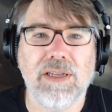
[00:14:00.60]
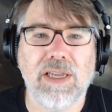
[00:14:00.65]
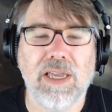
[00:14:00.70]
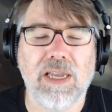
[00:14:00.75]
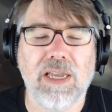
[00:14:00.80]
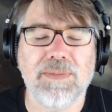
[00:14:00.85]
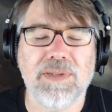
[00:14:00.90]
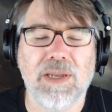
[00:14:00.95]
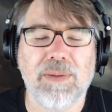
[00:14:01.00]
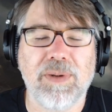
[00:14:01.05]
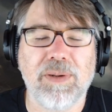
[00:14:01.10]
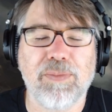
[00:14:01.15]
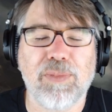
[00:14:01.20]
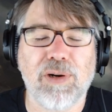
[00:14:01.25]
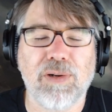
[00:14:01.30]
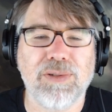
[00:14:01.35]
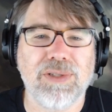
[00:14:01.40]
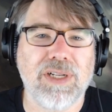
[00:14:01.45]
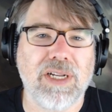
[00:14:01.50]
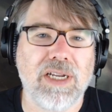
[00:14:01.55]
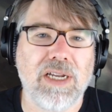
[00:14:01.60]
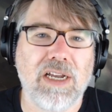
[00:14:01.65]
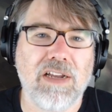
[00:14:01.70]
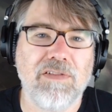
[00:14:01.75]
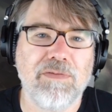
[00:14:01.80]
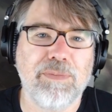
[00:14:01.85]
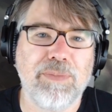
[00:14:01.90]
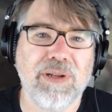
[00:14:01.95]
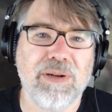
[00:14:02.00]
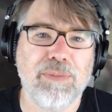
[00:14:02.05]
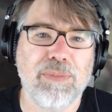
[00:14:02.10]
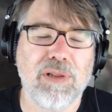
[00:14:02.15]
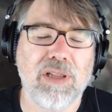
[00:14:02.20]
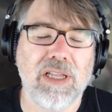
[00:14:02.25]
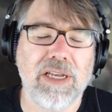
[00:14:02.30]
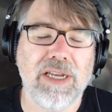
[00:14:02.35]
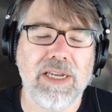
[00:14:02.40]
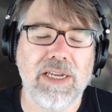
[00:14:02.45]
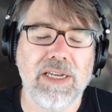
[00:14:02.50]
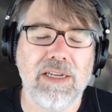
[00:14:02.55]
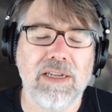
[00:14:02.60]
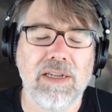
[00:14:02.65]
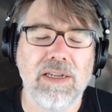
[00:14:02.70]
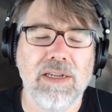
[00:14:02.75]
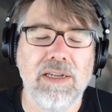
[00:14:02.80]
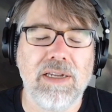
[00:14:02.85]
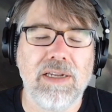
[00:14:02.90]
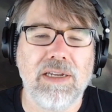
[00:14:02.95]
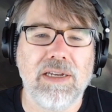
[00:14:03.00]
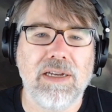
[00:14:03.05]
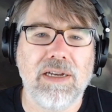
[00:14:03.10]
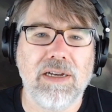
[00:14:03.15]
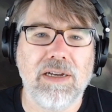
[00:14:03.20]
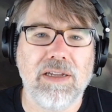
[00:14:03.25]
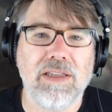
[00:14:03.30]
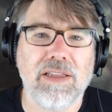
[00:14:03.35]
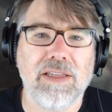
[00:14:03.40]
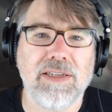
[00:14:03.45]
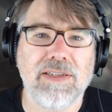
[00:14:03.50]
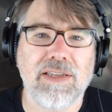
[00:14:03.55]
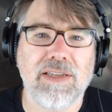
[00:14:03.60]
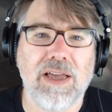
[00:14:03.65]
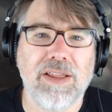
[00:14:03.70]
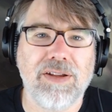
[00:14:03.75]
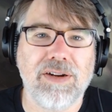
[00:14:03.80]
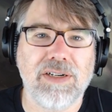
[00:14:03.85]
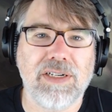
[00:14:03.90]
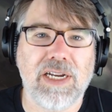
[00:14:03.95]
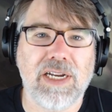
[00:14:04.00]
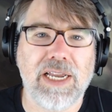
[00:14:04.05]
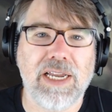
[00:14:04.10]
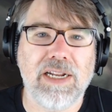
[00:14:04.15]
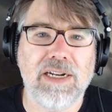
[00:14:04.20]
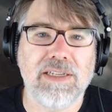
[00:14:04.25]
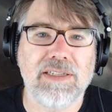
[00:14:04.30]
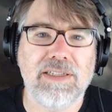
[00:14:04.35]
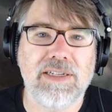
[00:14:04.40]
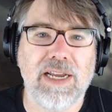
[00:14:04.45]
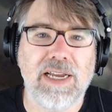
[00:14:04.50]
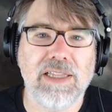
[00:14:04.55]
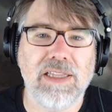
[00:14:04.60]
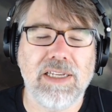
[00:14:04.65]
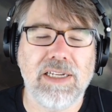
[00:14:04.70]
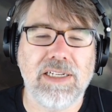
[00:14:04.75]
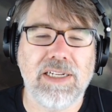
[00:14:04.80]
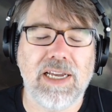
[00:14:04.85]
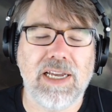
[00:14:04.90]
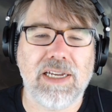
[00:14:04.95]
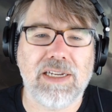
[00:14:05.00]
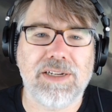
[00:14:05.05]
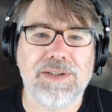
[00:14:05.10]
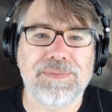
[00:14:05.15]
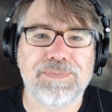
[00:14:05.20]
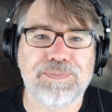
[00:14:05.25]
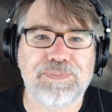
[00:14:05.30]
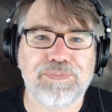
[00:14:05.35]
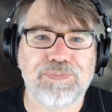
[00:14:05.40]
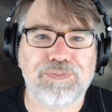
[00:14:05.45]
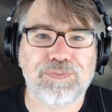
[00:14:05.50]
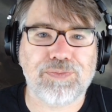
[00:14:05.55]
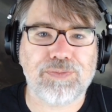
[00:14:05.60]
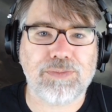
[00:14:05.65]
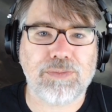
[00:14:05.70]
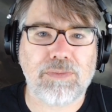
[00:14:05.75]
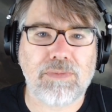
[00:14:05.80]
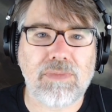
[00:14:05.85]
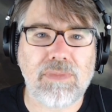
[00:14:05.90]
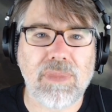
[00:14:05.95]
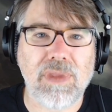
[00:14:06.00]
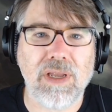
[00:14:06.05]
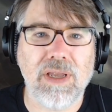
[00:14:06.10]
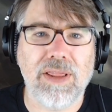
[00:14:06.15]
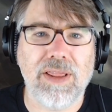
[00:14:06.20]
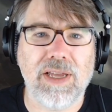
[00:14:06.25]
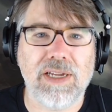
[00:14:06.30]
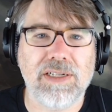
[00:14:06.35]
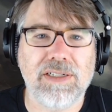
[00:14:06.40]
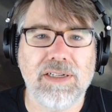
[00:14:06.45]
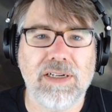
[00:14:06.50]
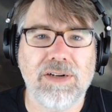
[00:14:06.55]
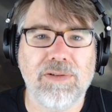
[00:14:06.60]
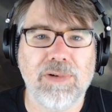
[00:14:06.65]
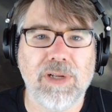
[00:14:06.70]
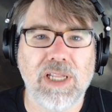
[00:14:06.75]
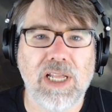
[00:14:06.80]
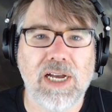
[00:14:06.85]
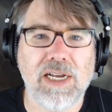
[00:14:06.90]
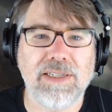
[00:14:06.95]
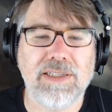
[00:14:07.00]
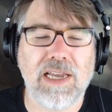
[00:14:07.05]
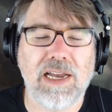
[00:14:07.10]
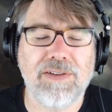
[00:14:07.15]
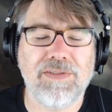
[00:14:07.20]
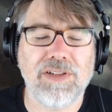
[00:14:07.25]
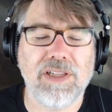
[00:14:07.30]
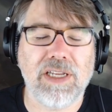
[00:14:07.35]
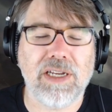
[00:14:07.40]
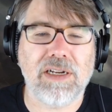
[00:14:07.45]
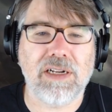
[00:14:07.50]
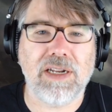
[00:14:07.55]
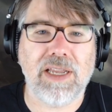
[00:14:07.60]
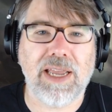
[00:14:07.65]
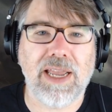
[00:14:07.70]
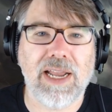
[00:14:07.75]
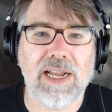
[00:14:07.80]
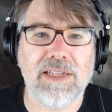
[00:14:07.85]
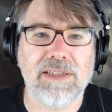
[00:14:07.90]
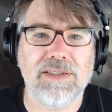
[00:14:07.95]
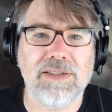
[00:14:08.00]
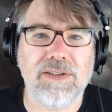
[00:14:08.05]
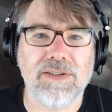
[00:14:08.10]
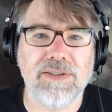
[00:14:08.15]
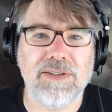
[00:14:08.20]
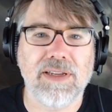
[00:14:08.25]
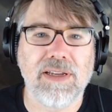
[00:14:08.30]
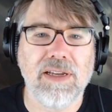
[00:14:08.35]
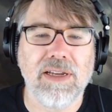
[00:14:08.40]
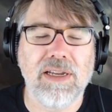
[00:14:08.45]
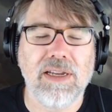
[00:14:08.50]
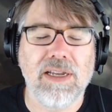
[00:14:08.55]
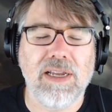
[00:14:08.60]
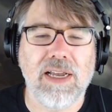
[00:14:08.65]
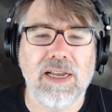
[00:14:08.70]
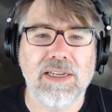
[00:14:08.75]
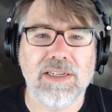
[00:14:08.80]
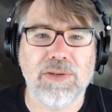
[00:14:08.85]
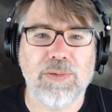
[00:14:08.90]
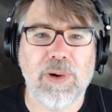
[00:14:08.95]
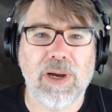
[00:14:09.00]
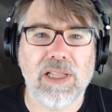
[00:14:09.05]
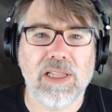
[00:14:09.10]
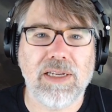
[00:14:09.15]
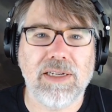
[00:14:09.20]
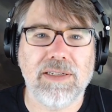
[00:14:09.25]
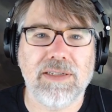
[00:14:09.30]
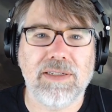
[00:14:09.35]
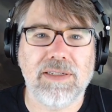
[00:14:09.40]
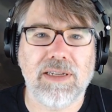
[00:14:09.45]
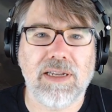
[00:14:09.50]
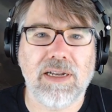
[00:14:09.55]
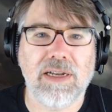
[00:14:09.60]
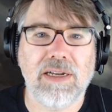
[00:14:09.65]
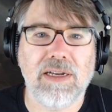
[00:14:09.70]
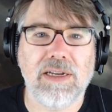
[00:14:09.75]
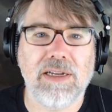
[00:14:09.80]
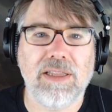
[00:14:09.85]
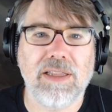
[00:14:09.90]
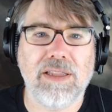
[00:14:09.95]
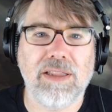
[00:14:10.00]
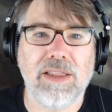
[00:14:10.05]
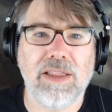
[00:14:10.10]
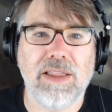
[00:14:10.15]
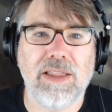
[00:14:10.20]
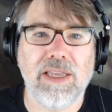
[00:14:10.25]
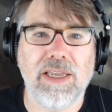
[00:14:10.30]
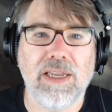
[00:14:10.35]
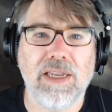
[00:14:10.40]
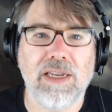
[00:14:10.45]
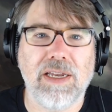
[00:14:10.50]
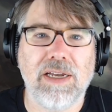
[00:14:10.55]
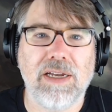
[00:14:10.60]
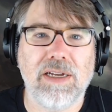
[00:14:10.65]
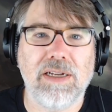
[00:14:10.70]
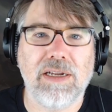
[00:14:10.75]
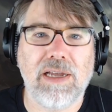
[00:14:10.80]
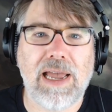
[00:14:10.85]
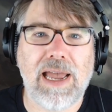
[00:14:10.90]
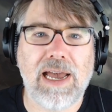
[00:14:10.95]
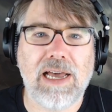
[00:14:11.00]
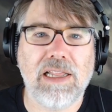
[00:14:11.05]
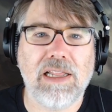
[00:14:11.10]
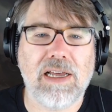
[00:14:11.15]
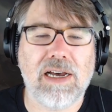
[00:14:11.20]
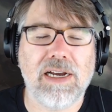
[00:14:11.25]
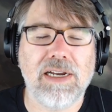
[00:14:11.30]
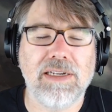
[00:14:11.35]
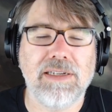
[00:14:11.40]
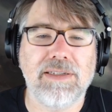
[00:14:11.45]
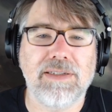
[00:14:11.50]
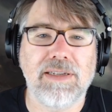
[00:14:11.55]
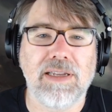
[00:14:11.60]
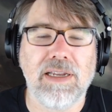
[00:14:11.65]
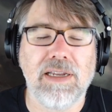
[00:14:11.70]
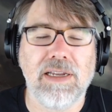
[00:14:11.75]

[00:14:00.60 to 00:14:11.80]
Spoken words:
games I've been posting, I've been playing this other Diana Stanley deck that relies heavily on cancels, as well as the allies,